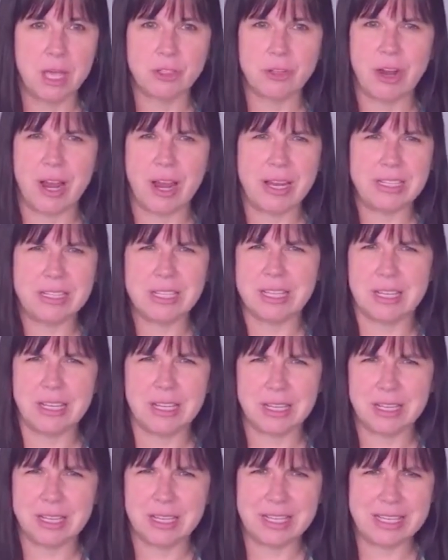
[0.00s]
trying
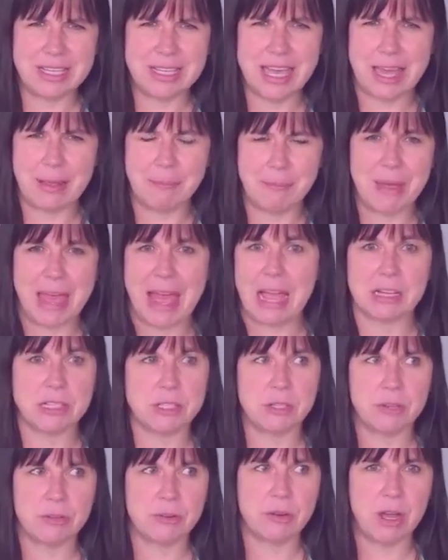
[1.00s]
to get back
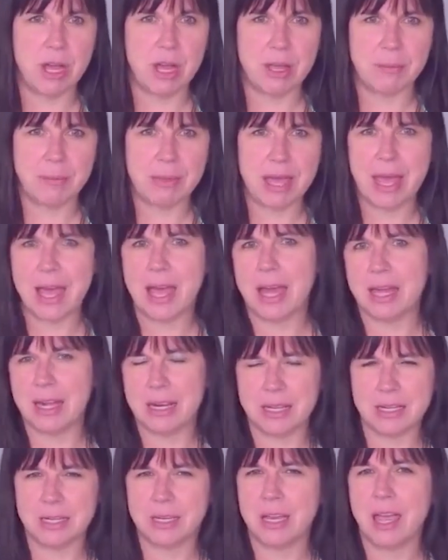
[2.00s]
to their
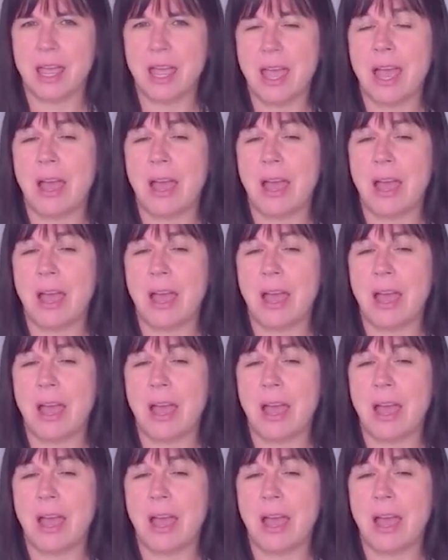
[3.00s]
iPad and